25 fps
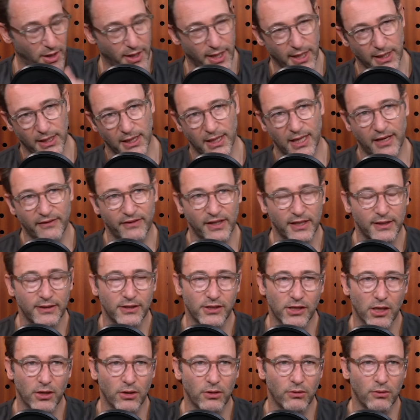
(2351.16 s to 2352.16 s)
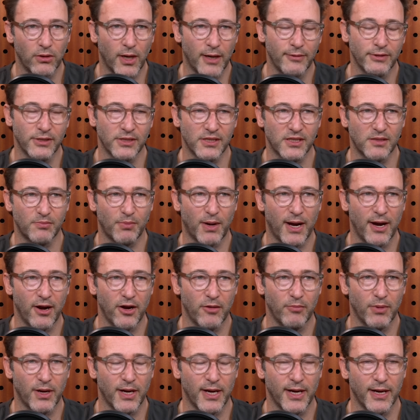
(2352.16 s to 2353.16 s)
Oh my God, I love it. So I was
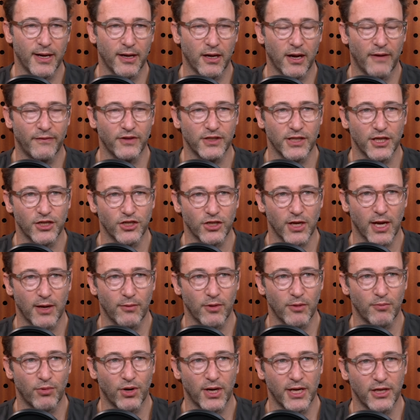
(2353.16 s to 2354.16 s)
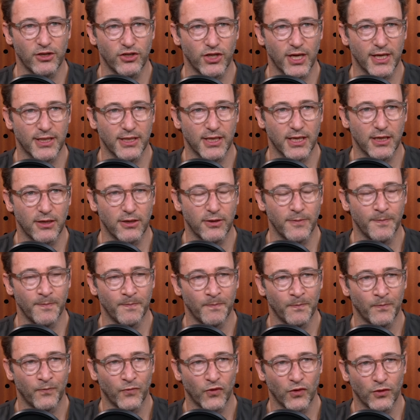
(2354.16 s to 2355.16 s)
inspired by a conversation I had with Brian Chesky,
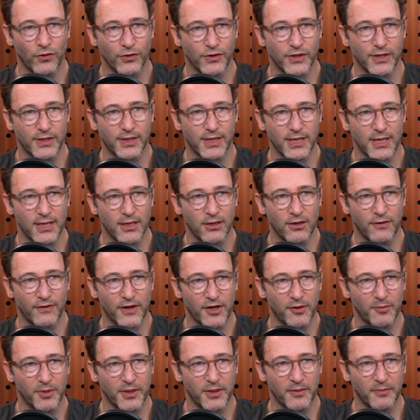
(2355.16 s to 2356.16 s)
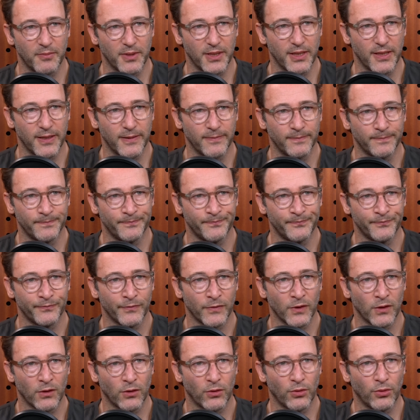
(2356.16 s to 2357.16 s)
who's the CEO of Airbnb,
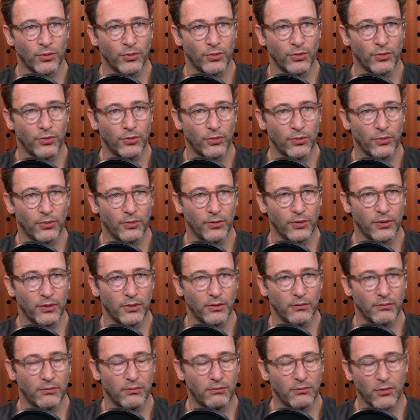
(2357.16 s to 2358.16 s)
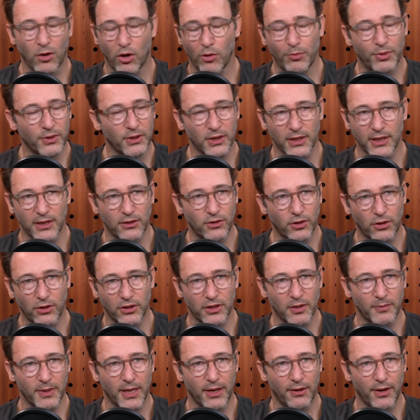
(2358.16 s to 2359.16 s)
who openly
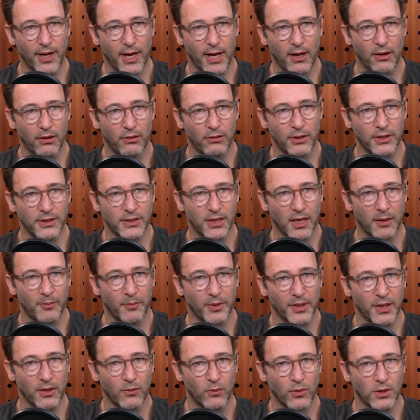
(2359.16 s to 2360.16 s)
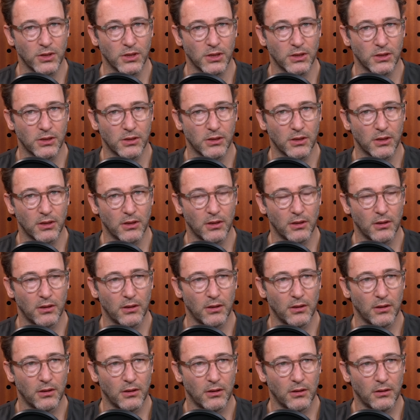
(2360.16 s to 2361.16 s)
talked about how his company was
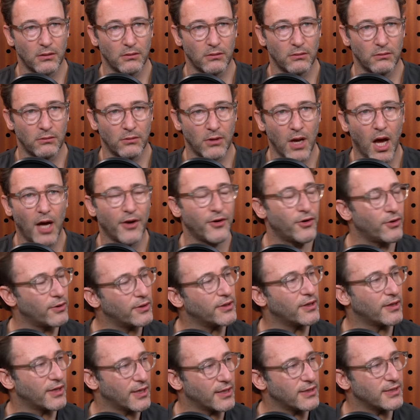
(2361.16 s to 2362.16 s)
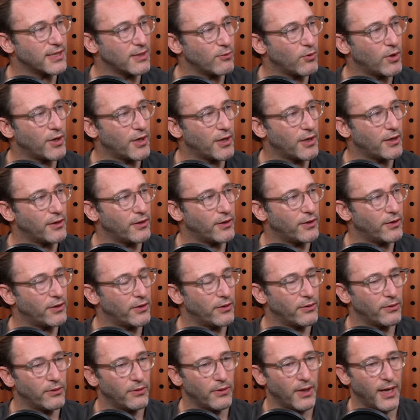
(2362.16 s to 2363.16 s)
not doing the things he wanted it to
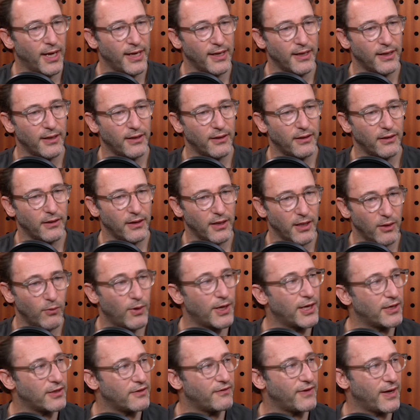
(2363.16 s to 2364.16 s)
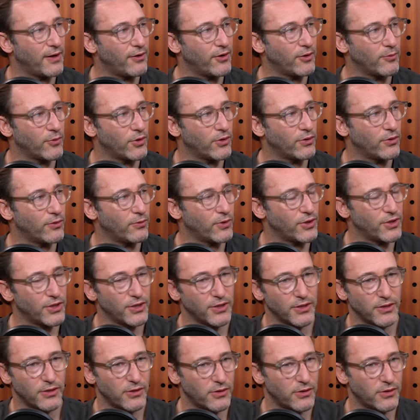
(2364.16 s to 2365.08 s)
do, and he went into founder mode, which